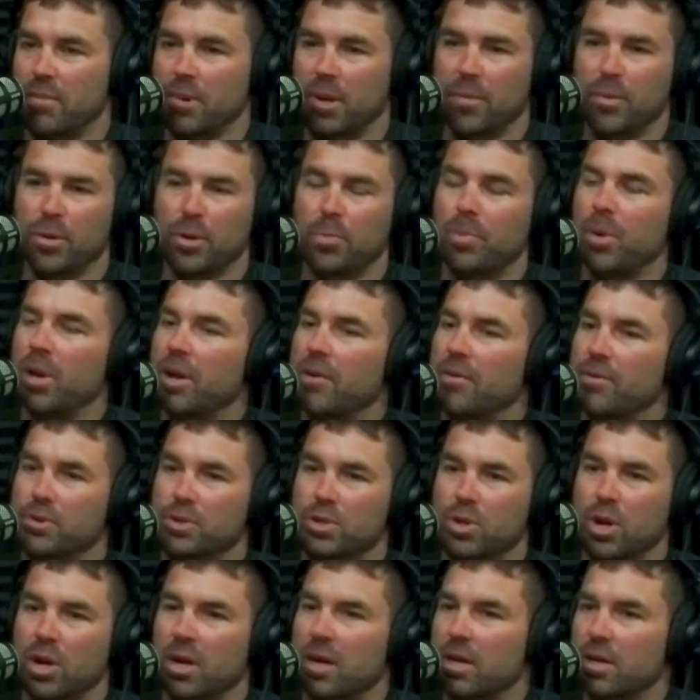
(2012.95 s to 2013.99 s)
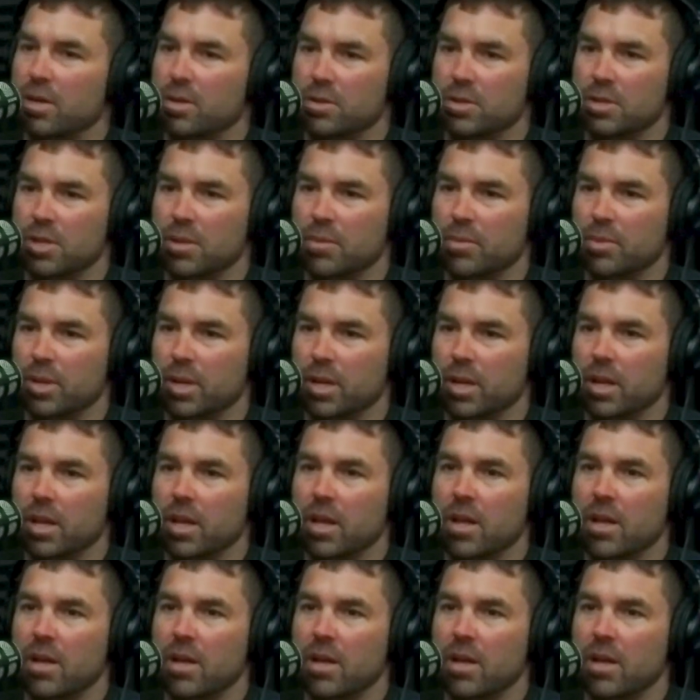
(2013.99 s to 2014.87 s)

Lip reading: Maybe you're paying for trucking or something.